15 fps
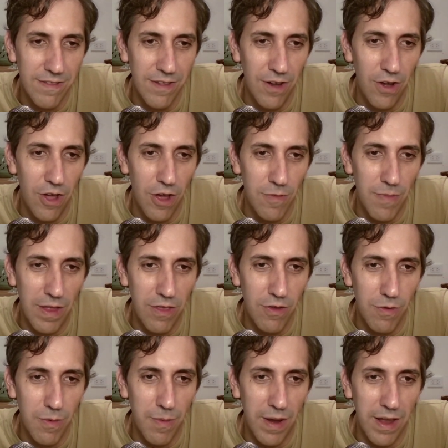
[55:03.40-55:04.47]
a long
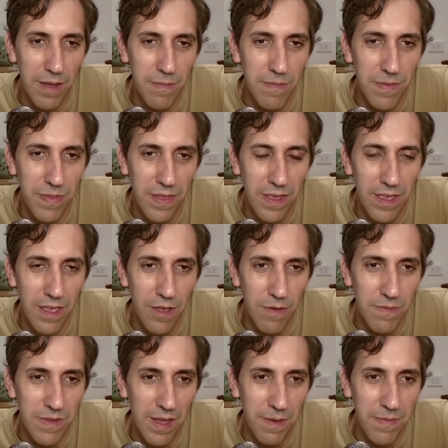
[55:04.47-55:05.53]
maneuver, but I'm thinking
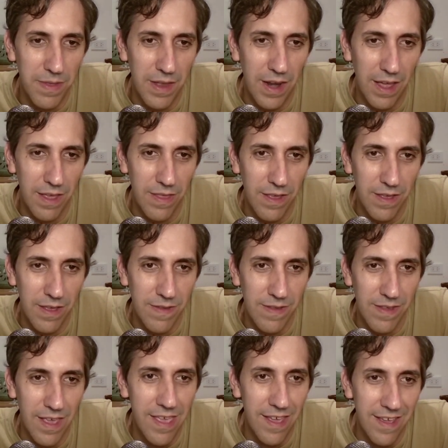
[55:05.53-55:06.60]
of something like this.
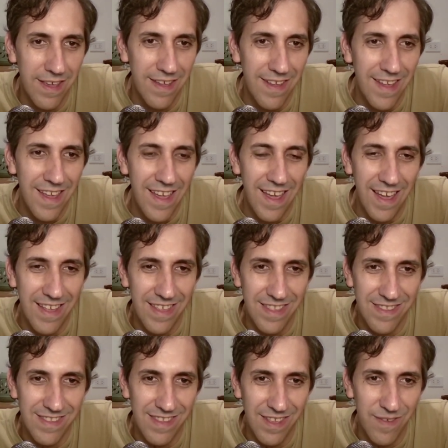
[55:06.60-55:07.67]

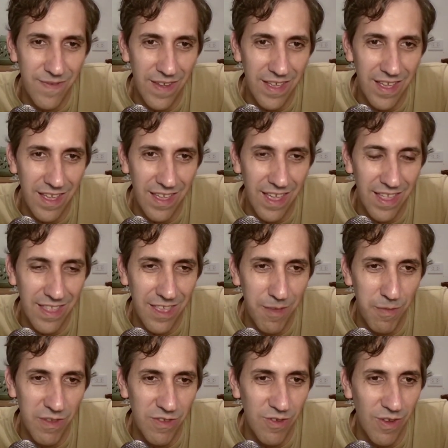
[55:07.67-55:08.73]
And see if I can get
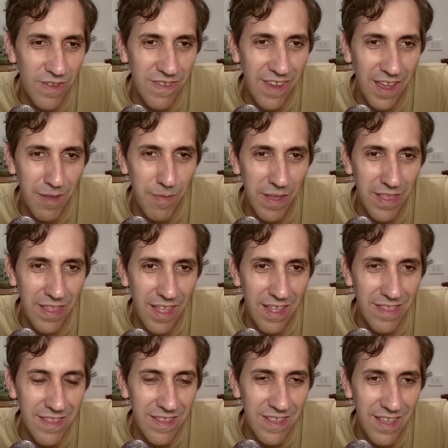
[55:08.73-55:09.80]
him into a checkmate net.
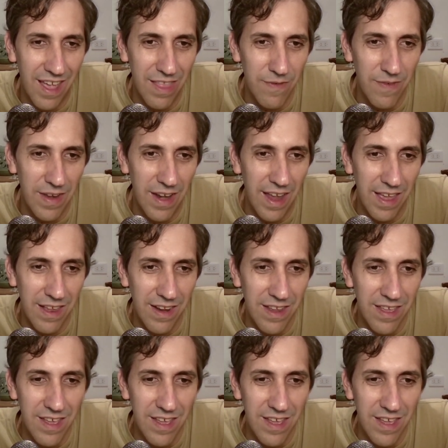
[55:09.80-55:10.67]
Kind of unlikely.